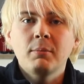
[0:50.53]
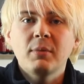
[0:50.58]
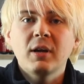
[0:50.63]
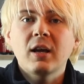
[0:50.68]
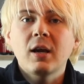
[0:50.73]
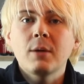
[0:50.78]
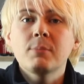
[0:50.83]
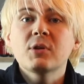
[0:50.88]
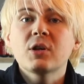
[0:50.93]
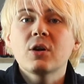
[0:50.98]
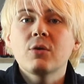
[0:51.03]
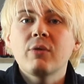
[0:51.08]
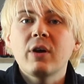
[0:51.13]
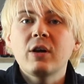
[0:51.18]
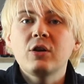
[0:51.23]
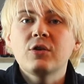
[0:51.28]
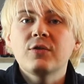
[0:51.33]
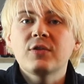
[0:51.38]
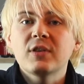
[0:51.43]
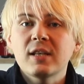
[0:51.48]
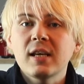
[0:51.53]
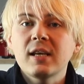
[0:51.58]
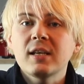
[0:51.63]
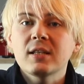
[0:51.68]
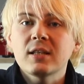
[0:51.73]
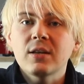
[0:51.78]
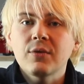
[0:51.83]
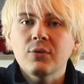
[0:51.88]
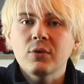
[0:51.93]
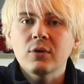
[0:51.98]
but it comes in a range of 6
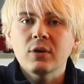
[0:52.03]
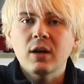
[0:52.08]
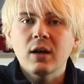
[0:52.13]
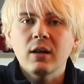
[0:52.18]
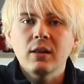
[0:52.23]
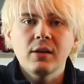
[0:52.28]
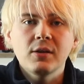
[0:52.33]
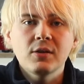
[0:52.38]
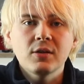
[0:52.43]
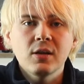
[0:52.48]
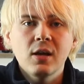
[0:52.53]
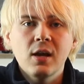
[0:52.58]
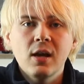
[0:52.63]
different colours: